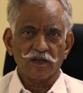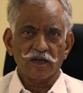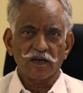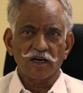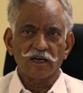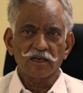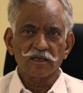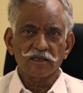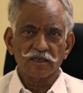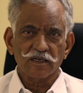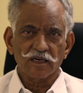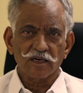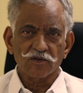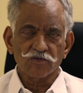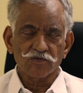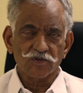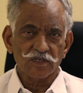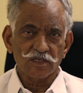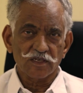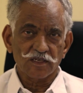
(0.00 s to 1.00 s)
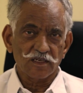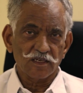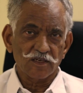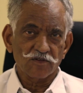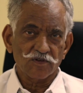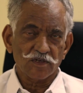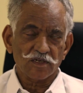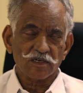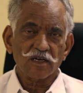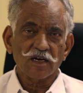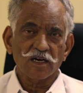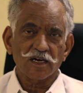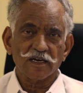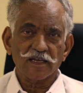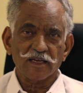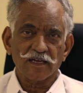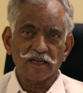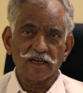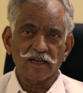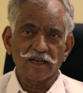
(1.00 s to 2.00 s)
and we even got
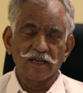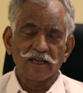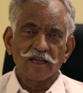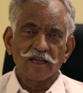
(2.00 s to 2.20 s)
a